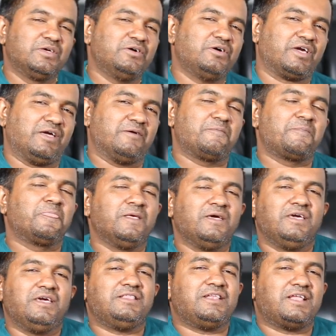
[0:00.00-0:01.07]
Okay,
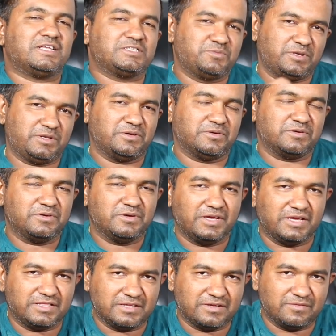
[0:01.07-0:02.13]
in the last video,
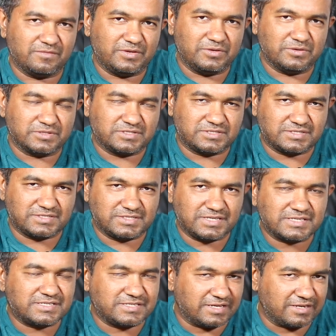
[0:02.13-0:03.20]
in the video
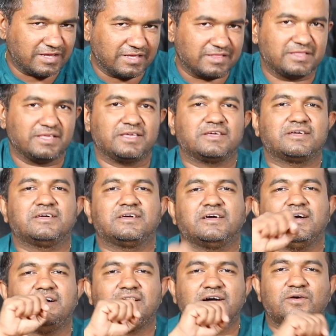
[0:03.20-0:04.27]
16, I think,
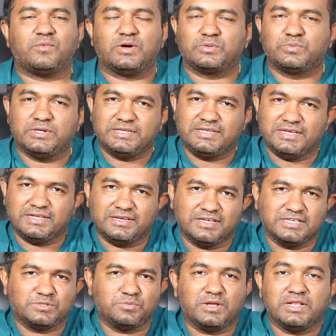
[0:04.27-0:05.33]
what we did
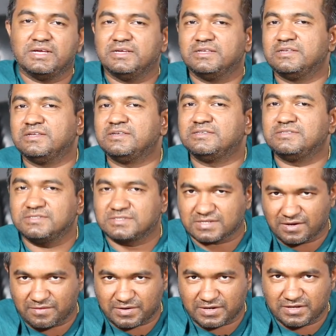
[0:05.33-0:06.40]
is we learned
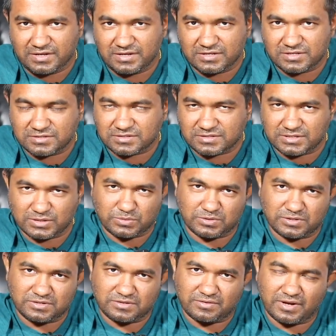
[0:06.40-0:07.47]
discovery
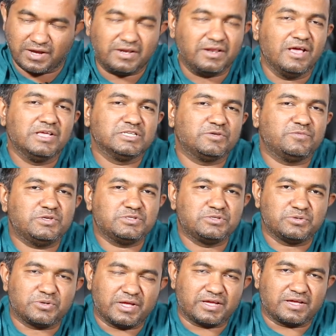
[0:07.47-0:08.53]
server, right? So we use
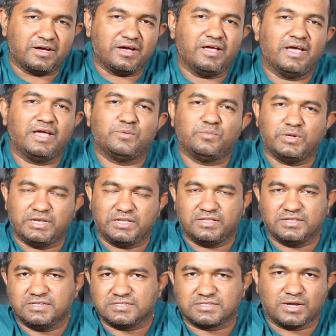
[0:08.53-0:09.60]
Eureka and we did
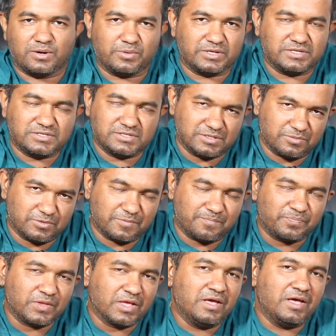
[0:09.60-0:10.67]
the discovery server.
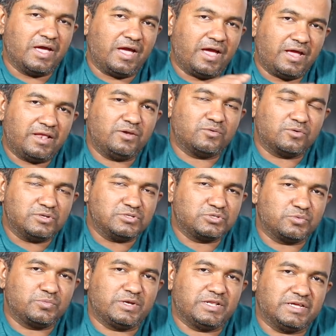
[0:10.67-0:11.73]
And
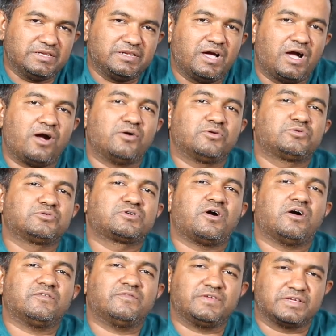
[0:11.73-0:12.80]
also we learned how to
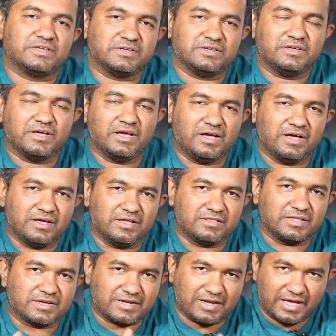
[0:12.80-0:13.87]
configure
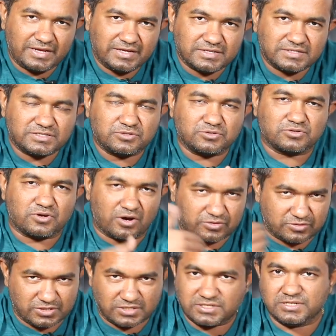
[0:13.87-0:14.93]
the clients to talk
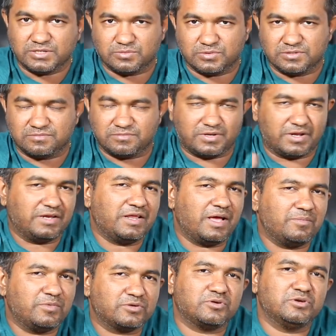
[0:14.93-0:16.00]
to the server, right?
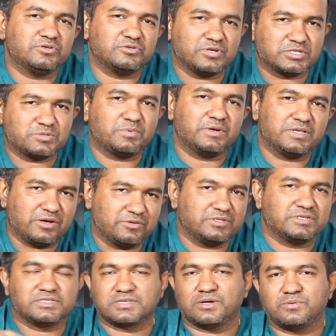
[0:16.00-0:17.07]
I'm not going to explain how the
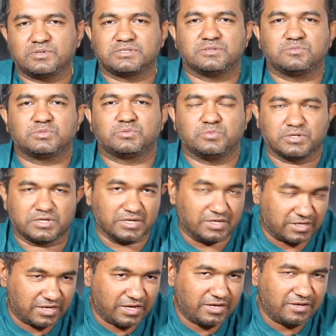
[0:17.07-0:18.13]
discovery service works
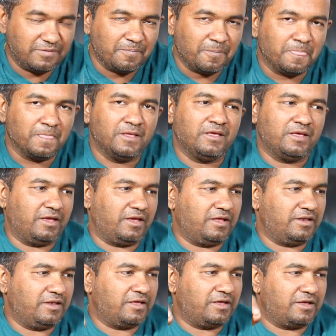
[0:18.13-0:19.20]
again.
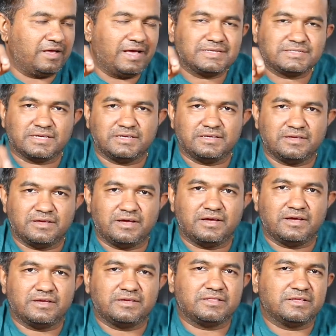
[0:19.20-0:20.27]
And as
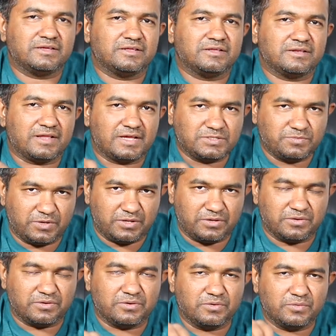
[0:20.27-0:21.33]
I, in the last
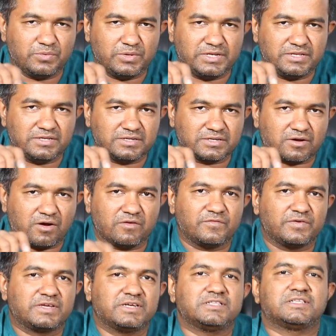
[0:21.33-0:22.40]
video, we
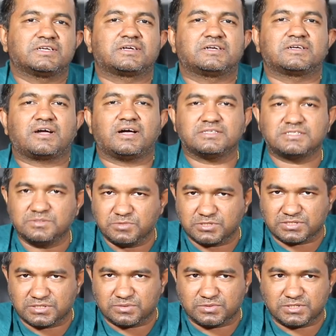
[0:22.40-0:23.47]
configured the customer
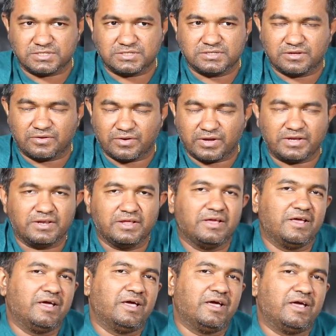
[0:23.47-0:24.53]
service, right?
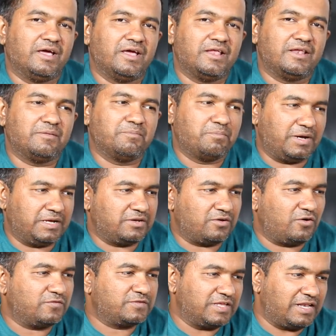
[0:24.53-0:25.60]
And but
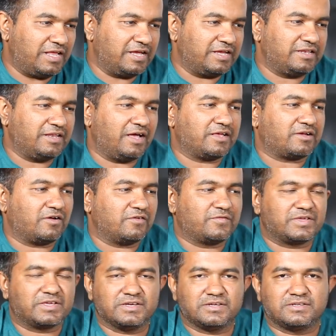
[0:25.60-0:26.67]
off the line, I
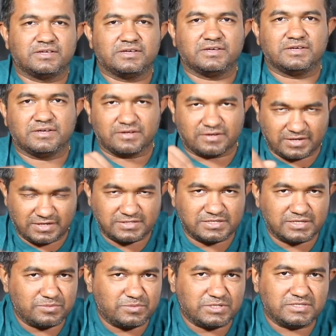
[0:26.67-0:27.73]
configured a rent
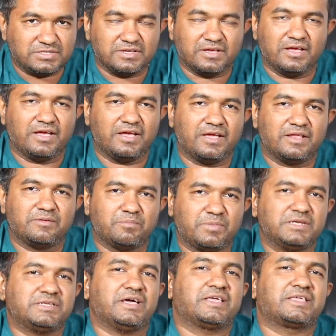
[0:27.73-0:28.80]
service, and
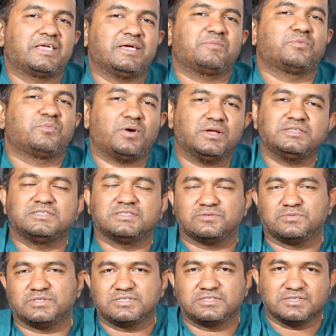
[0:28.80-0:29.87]
but I kept one
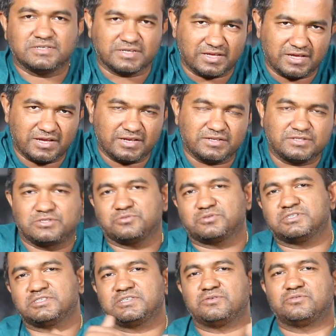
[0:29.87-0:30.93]
service again to
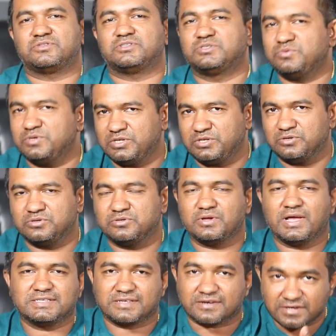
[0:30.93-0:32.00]
continue this video
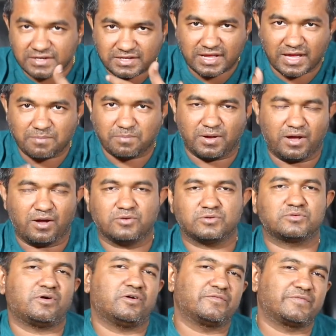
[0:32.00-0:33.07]
as a recap how
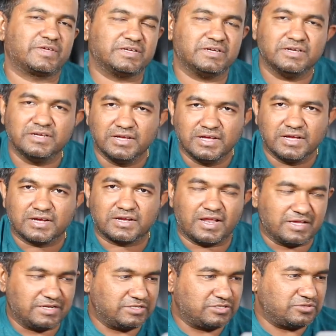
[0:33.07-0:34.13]
to configure
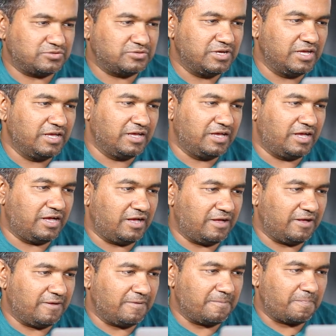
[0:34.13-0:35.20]
client to
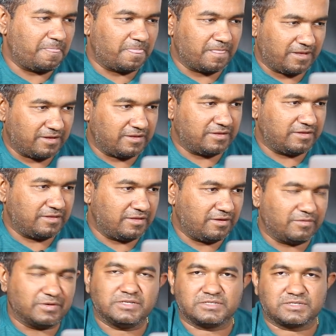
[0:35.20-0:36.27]

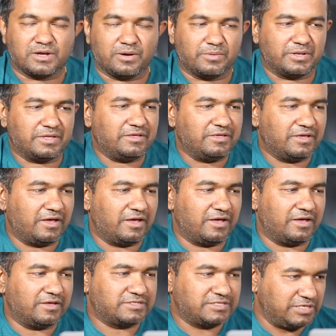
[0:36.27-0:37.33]
our discovery
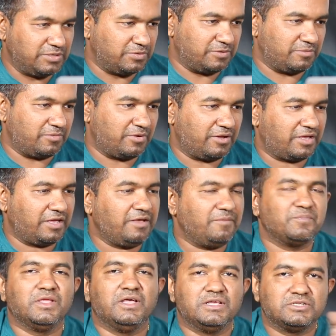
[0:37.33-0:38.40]
server. Okay,
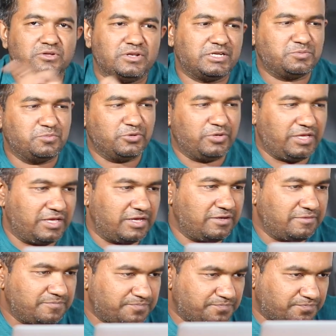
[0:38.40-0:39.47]
so let's move
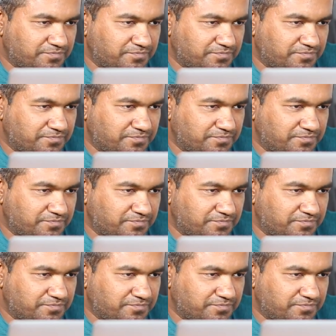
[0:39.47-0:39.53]
here.